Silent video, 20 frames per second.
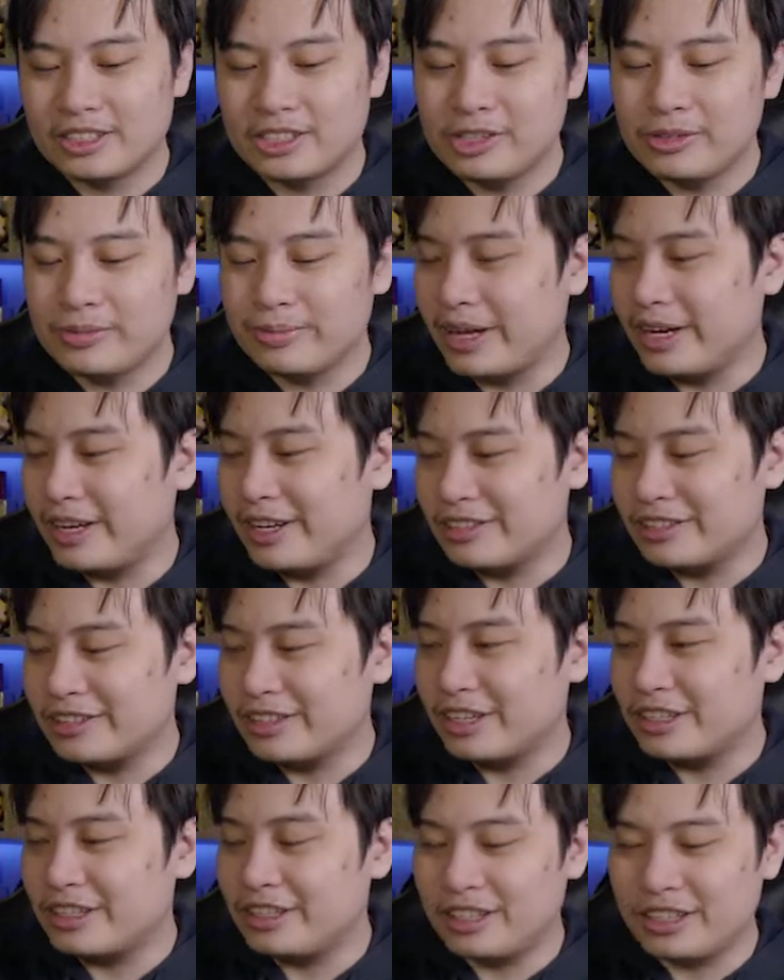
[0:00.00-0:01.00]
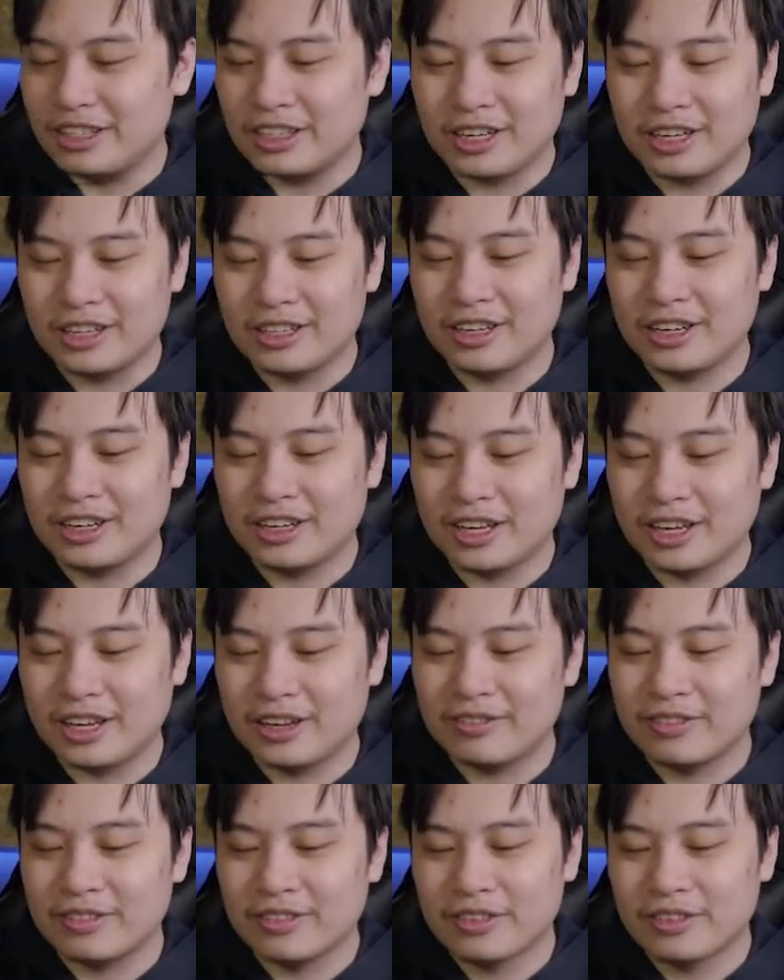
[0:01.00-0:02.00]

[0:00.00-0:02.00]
too many inside the online game.